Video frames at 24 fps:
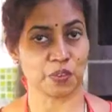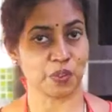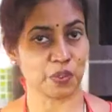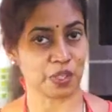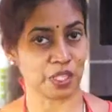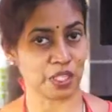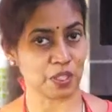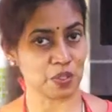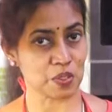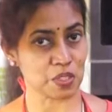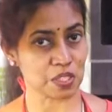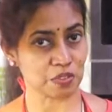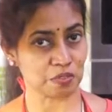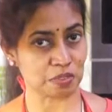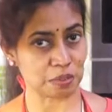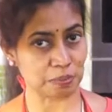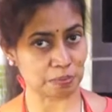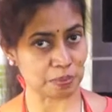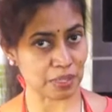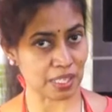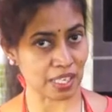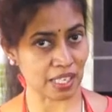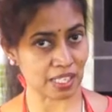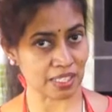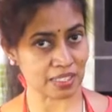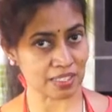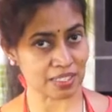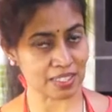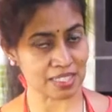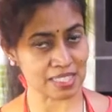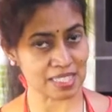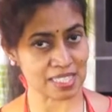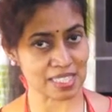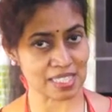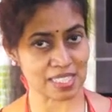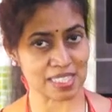You can use a whipper like
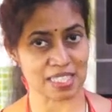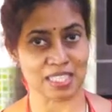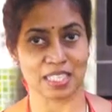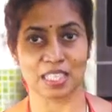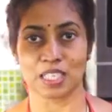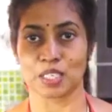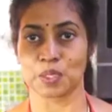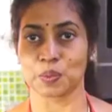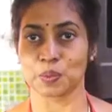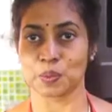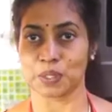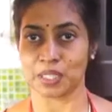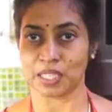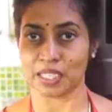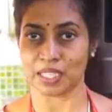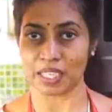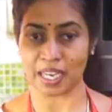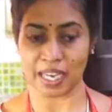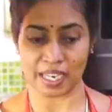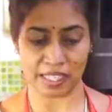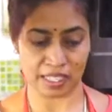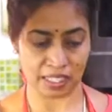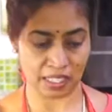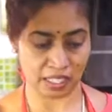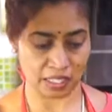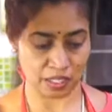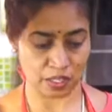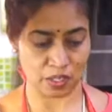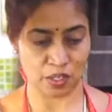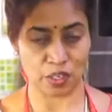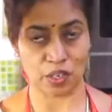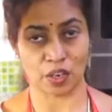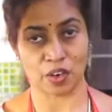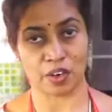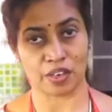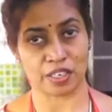this, a wooden ladle,
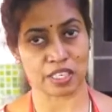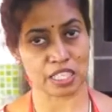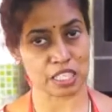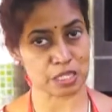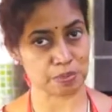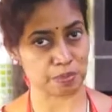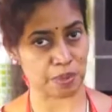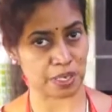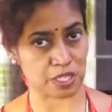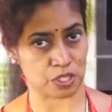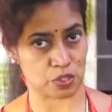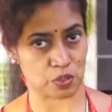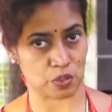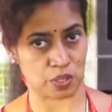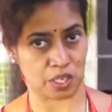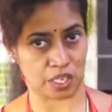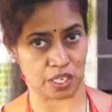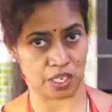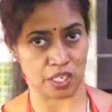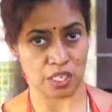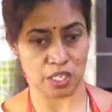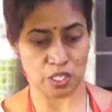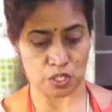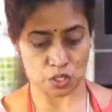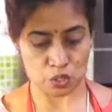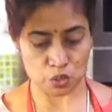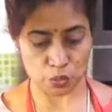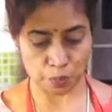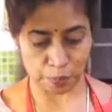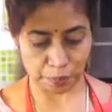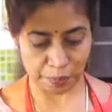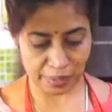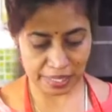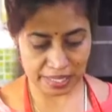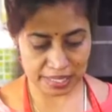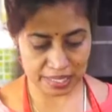or a spatula to
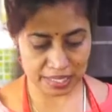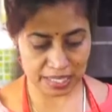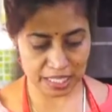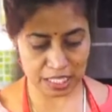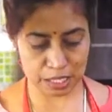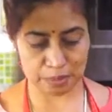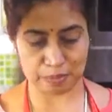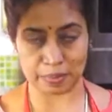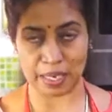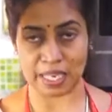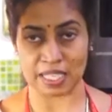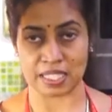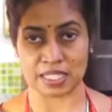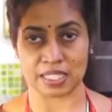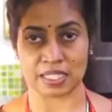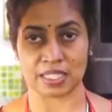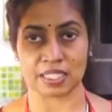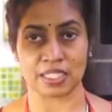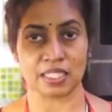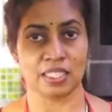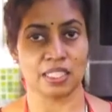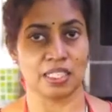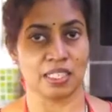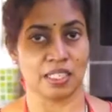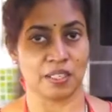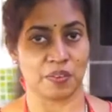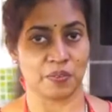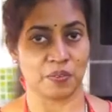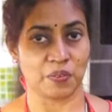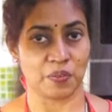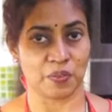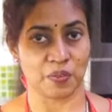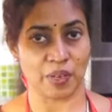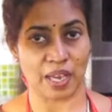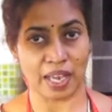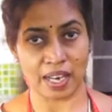mix this batter
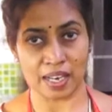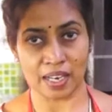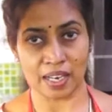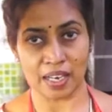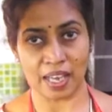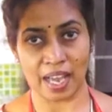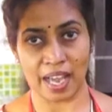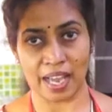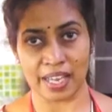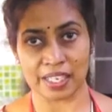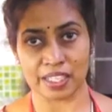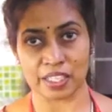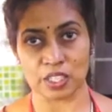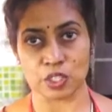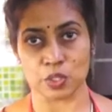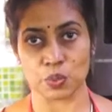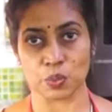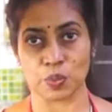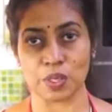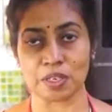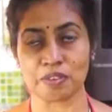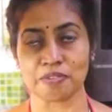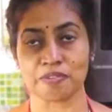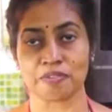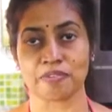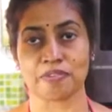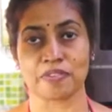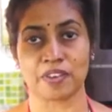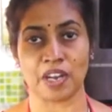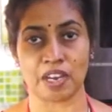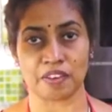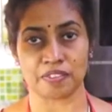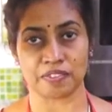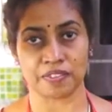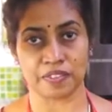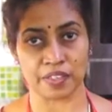well and into a
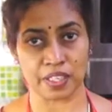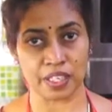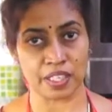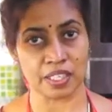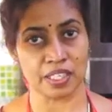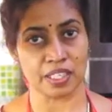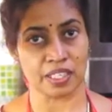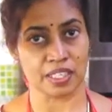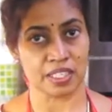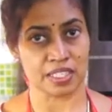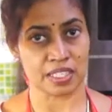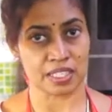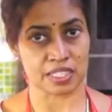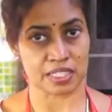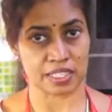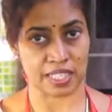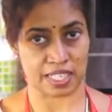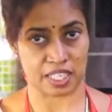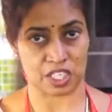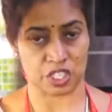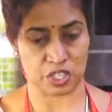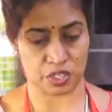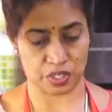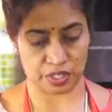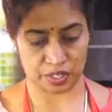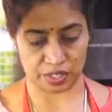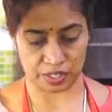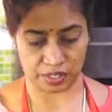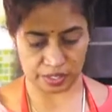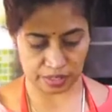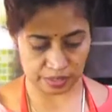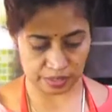fluffy texture.